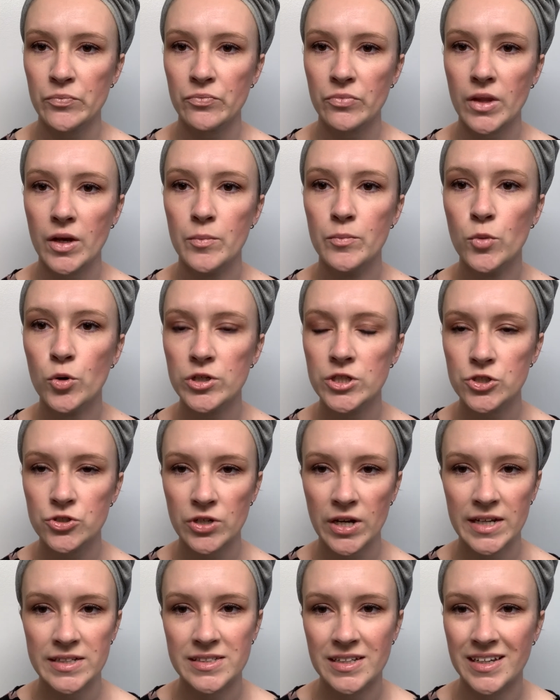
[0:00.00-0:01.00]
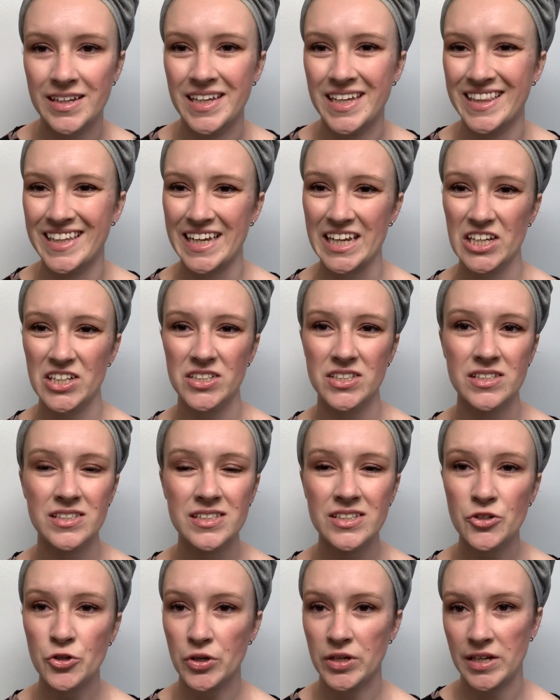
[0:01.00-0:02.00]
moisturizing and like
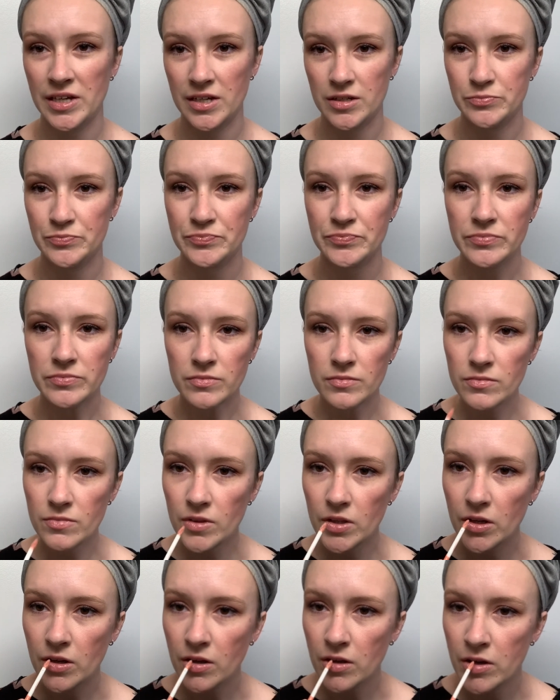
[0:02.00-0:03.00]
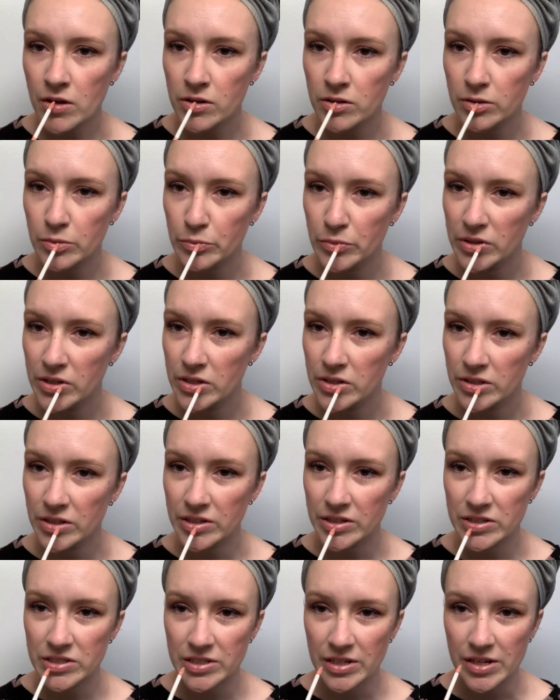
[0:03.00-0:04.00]
silky. Like
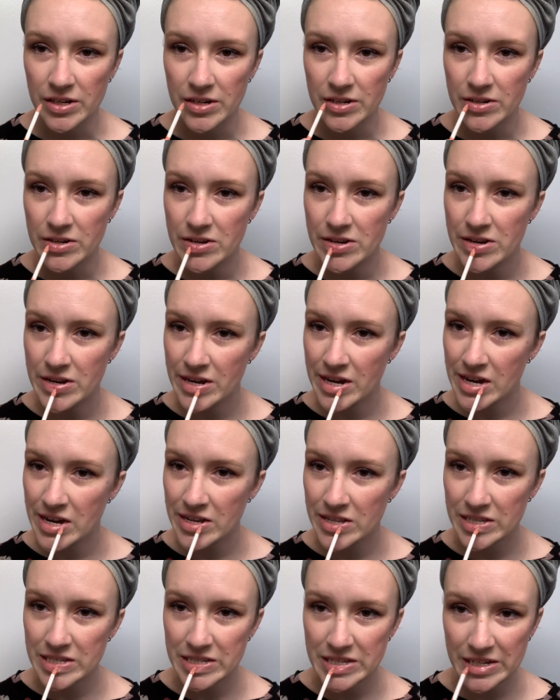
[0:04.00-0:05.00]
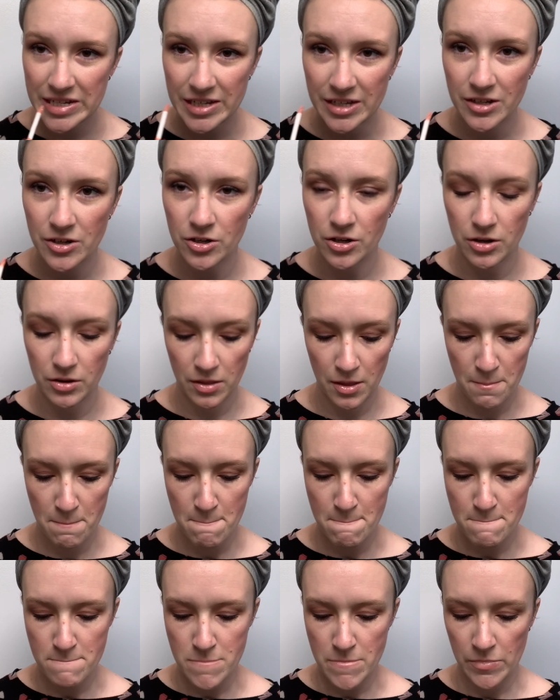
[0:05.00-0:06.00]
I said, not sticky at all,
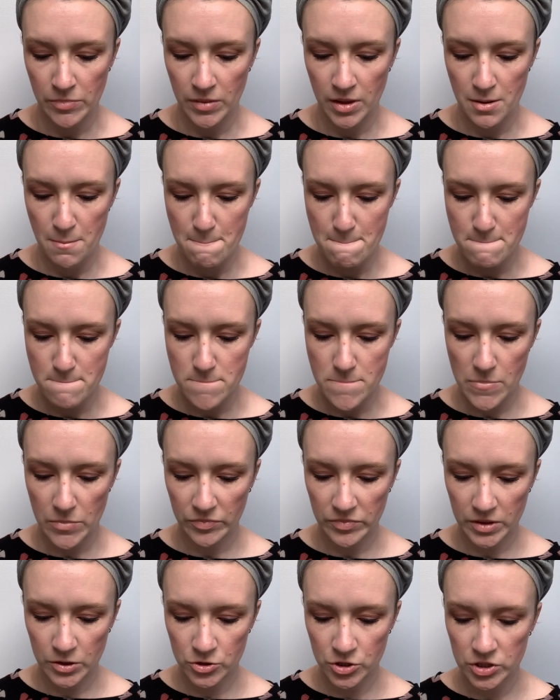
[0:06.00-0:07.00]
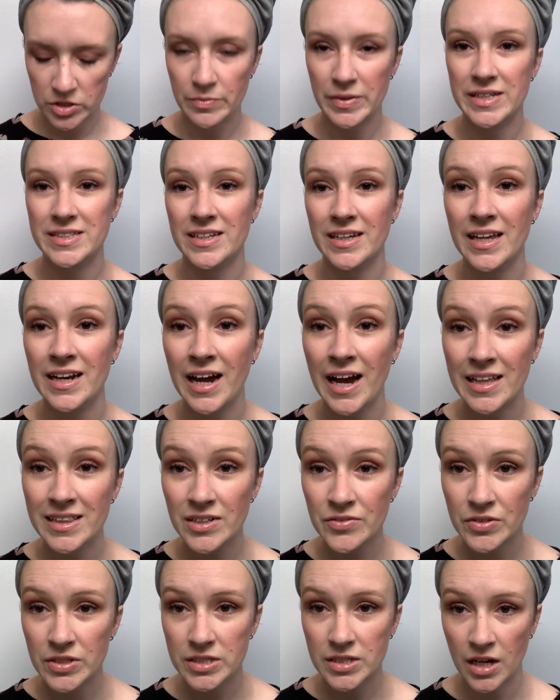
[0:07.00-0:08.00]
which is amazing. And I love
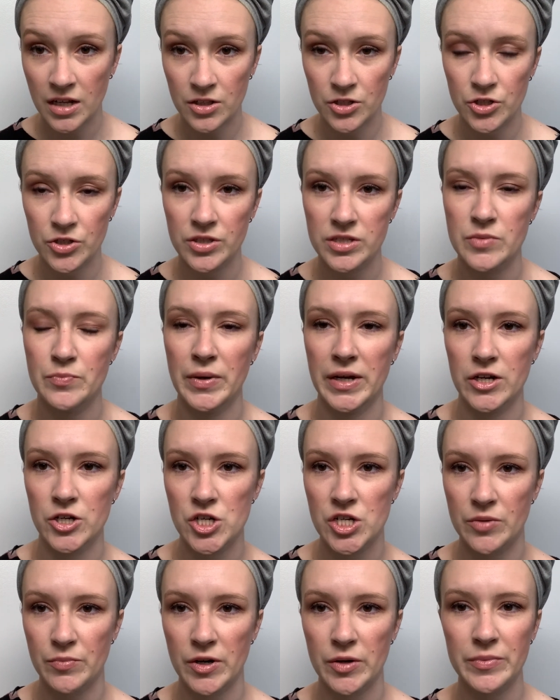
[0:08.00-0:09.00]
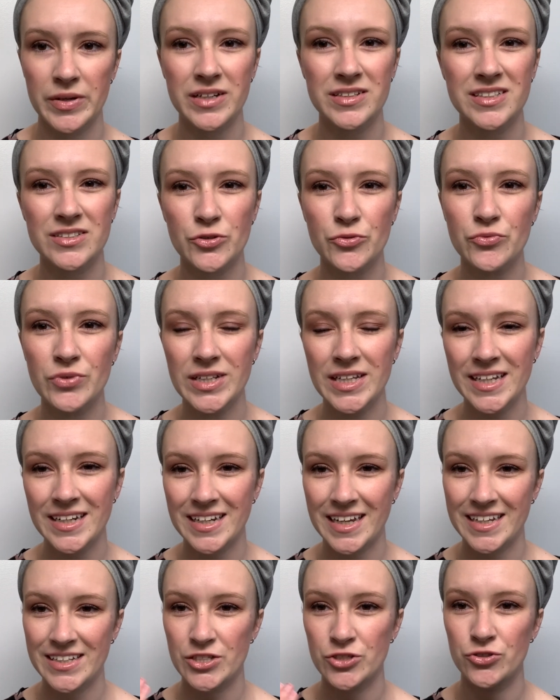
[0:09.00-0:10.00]
this color, this Bare Shimmer, because it's a really
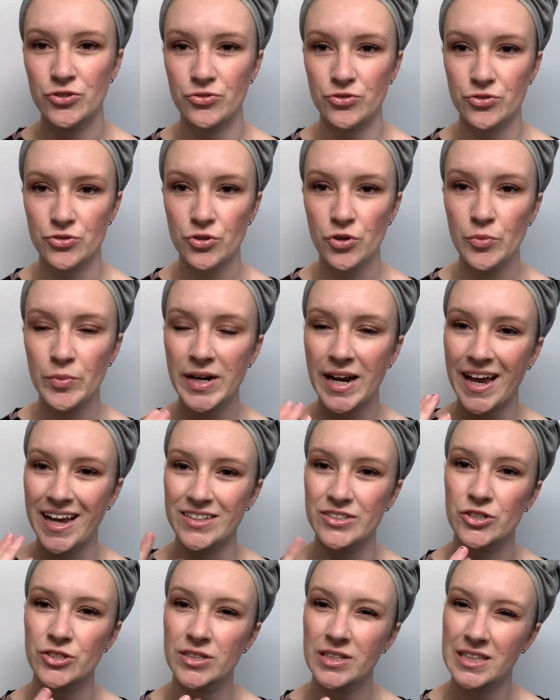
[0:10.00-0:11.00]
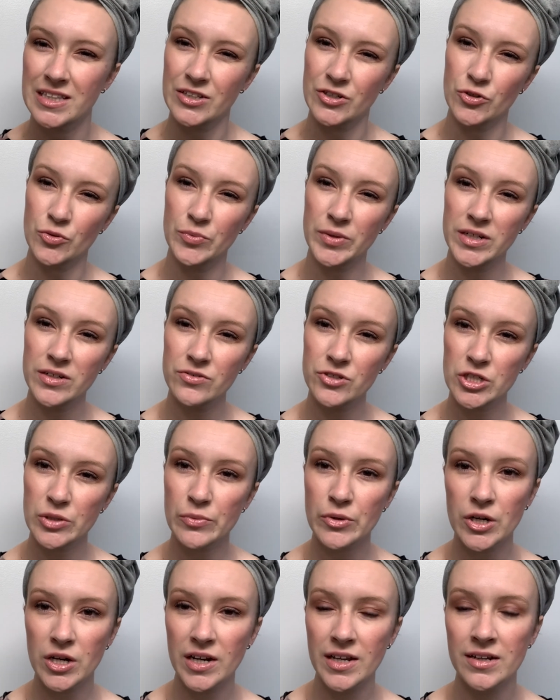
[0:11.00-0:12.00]
nice neutral, but it has just a little bit of shimmer
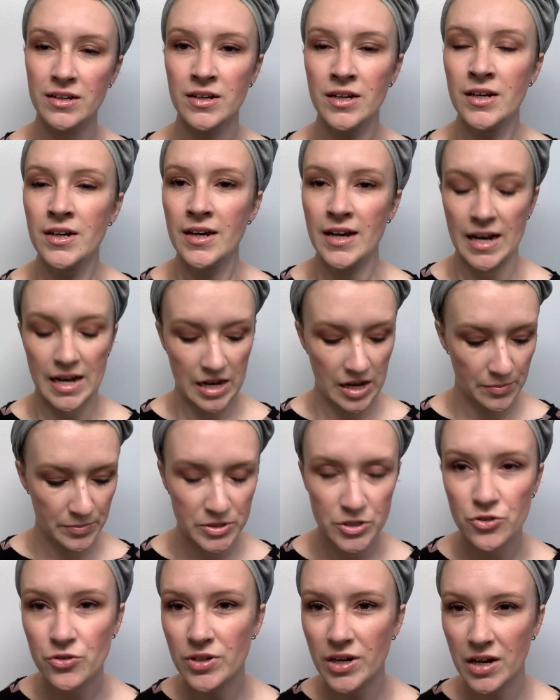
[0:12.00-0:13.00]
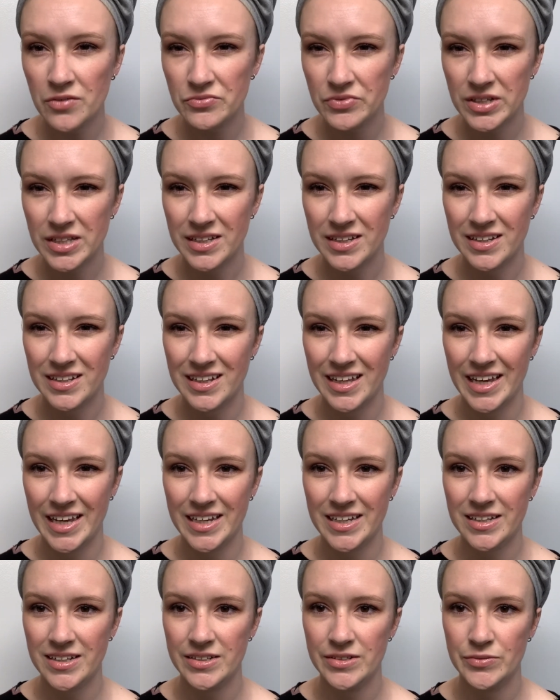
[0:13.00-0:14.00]
in it. So you're not feeling like
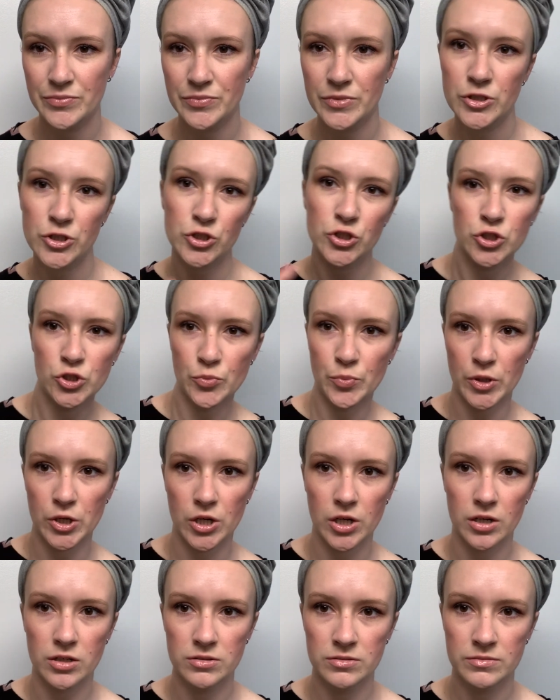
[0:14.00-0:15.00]
super